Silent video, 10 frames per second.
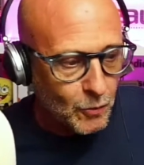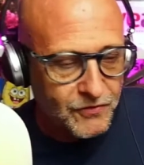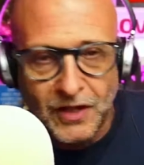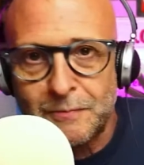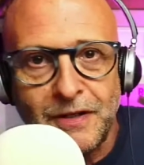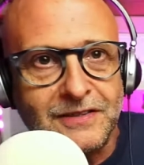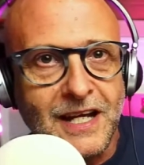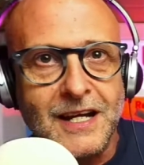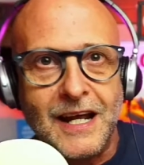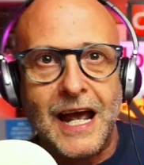we've got it plugged
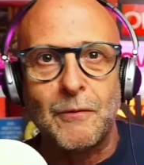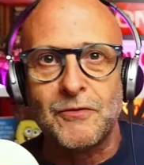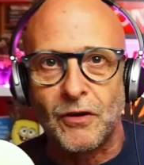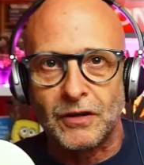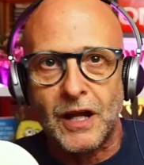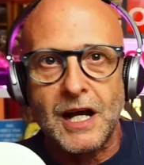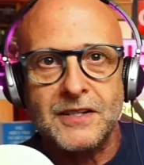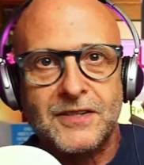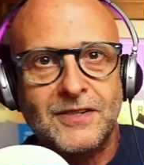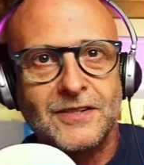in, and we've got
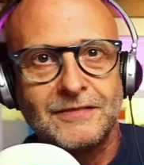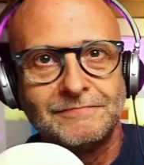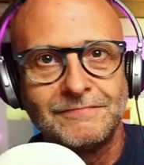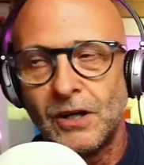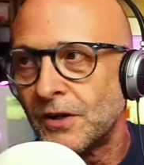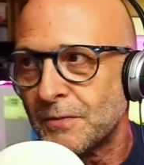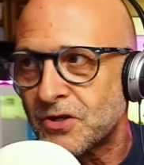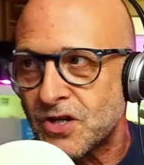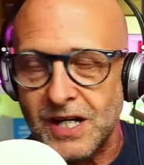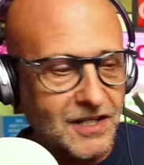lights on the
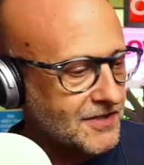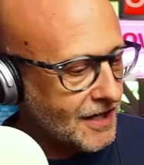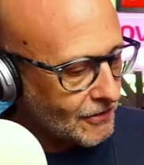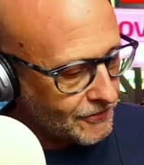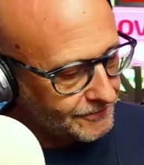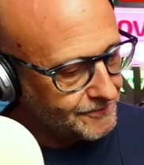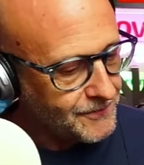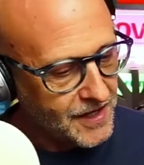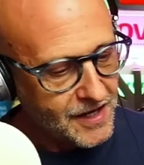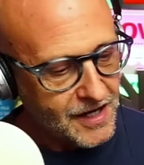machine itself,
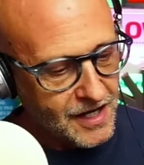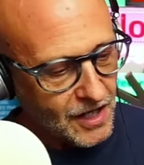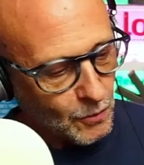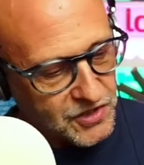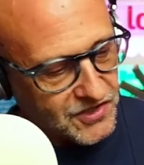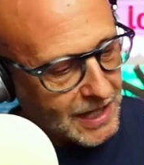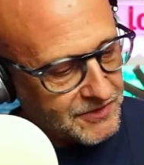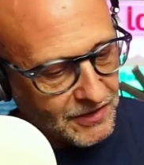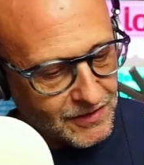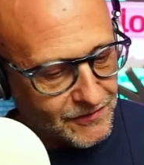which is
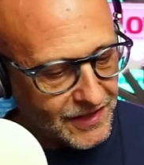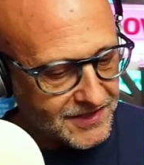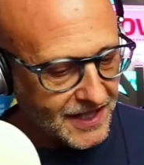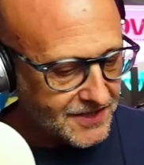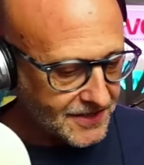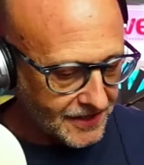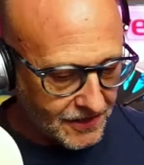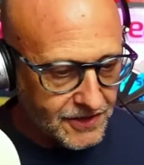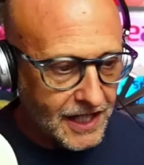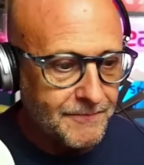absolutely fantastic.
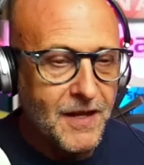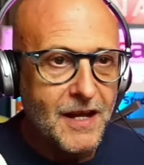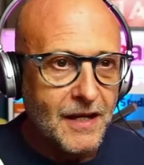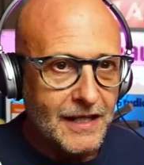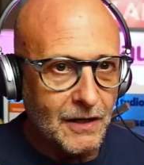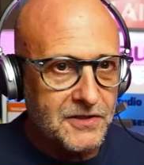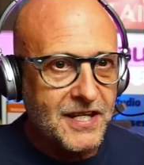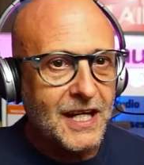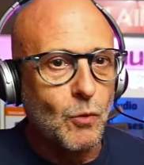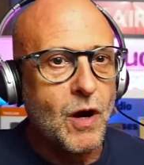Okay, now it'll
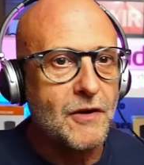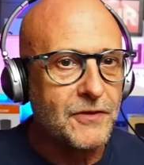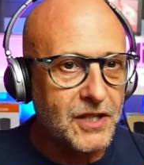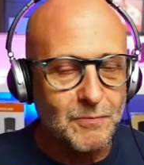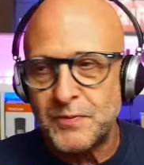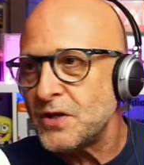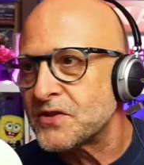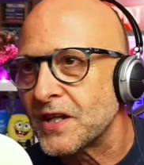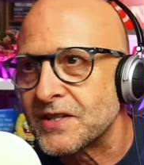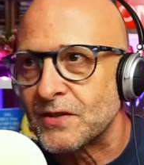take a while for the
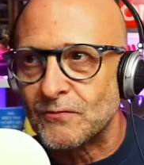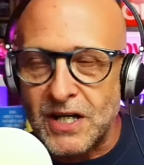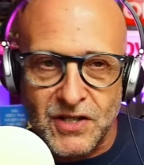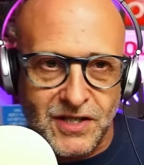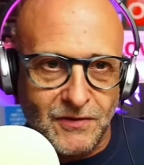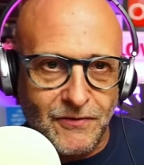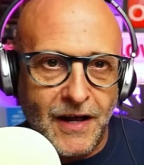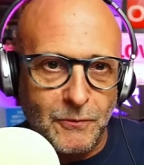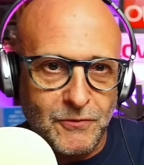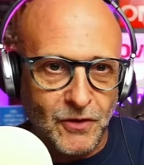computer to register the fact
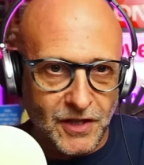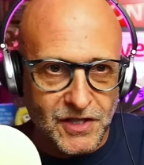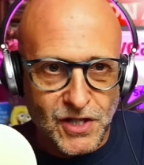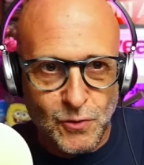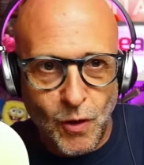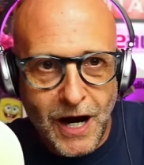that we've got a new...